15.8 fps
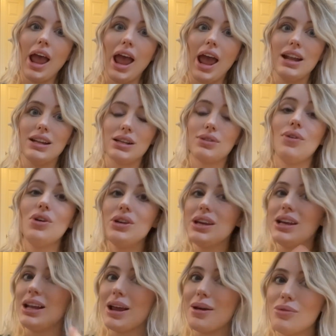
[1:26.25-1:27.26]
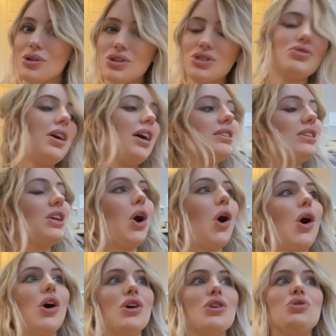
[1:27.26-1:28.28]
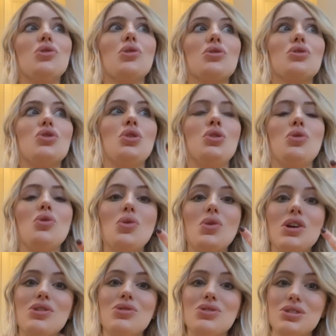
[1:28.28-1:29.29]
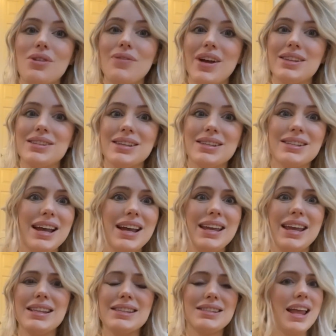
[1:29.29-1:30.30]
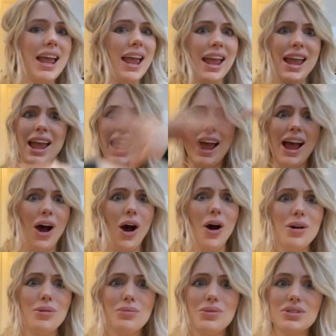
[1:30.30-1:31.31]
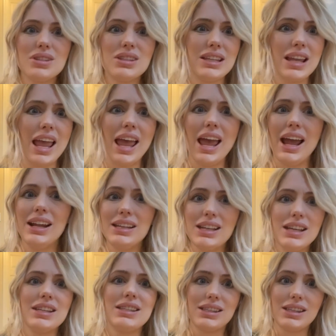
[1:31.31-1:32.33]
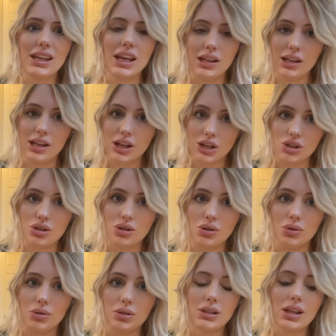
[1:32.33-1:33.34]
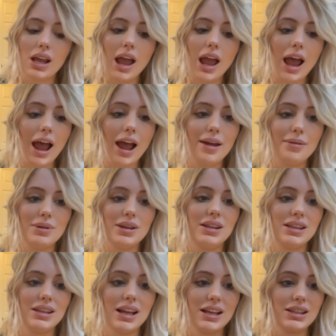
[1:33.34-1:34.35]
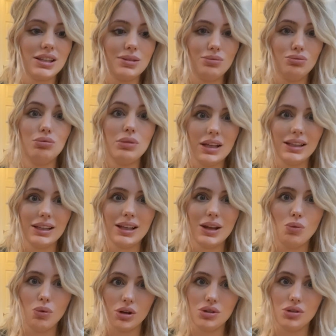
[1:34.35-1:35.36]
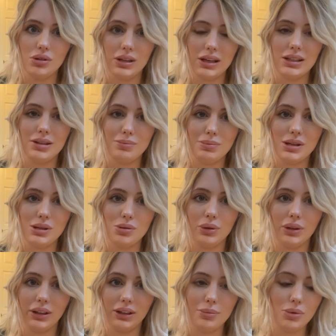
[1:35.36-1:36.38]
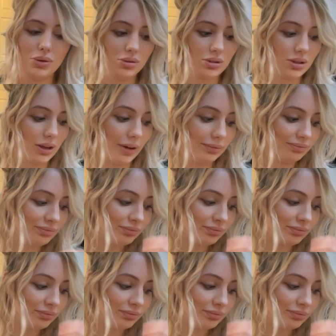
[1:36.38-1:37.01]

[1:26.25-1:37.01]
And exfoliating and moisturizing are your two huge defenses against almost any skin issues. I mean, that's really what you need to be doing the most of.